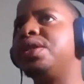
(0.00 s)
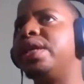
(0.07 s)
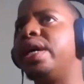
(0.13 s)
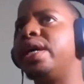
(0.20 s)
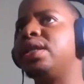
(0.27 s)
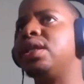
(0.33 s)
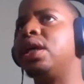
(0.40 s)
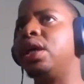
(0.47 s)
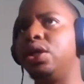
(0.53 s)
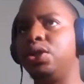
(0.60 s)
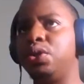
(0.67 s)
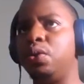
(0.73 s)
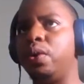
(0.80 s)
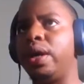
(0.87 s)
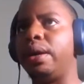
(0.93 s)
that
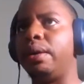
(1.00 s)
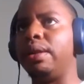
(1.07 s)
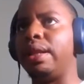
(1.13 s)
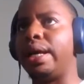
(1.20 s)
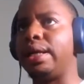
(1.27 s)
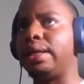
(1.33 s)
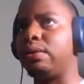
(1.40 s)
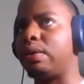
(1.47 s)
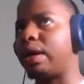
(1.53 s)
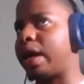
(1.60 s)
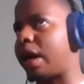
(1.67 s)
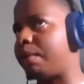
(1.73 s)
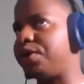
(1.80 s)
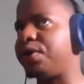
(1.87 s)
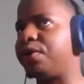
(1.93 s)
to
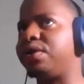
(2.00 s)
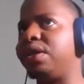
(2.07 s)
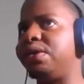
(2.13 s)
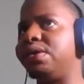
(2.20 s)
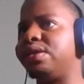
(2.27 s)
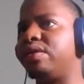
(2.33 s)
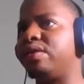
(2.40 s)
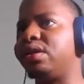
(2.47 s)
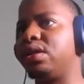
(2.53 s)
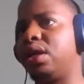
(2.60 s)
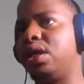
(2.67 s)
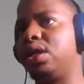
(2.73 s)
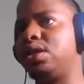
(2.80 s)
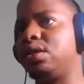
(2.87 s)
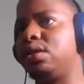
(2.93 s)
capture the user
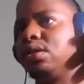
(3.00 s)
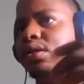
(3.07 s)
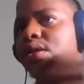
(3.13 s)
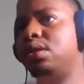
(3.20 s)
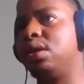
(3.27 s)
attention.